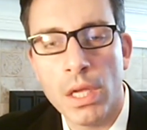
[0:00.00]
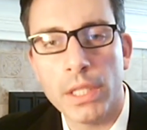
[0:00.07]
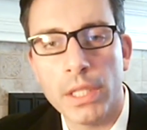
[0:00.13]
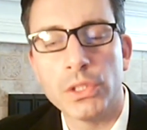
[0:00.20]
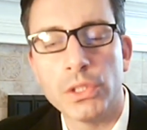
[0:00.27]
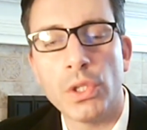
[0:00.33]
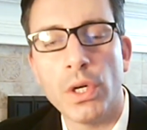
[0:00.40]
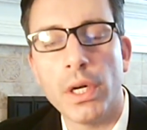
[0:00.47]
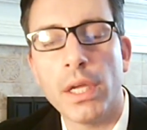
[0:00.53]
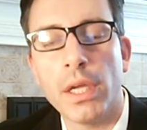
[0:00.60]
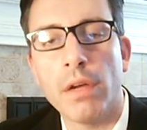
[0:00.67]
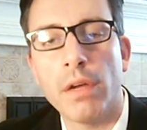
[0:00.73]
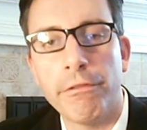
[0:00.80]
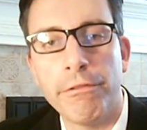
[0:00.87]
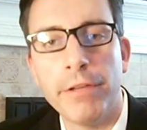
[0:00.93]

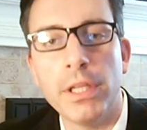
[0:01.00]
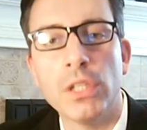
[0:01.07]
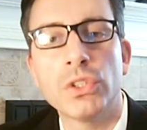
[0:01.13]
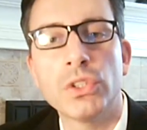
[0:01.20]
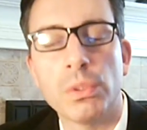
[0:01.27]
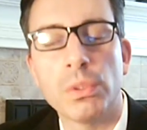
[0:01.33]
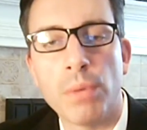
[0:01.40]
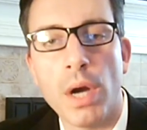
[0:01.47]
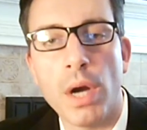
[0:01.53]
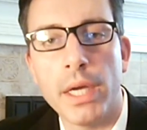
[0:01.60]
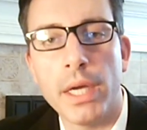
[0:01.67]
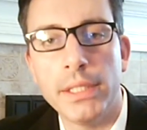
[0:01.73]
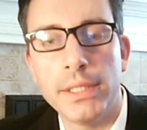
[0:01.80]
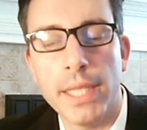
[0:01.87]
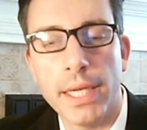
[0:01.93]
concerning field
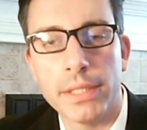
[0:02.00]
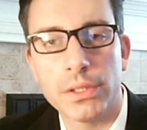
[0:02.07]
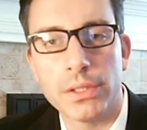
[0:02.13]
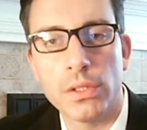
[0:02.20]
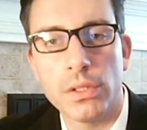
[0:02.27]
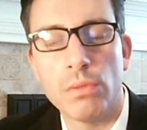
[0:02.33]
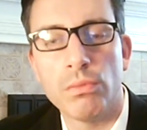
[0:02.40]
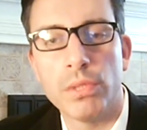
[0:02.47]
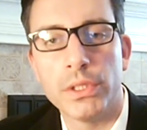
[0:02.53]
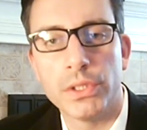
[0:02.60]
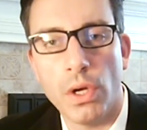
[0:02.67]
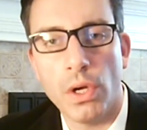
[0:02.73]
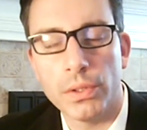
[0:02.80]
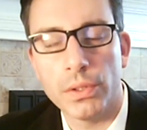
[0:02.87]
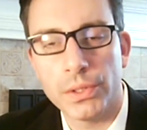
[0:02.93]
sobriety test
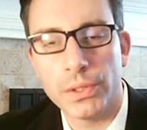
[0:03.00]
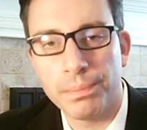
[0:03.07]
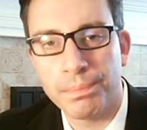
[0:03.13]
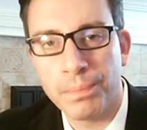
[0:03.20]
results.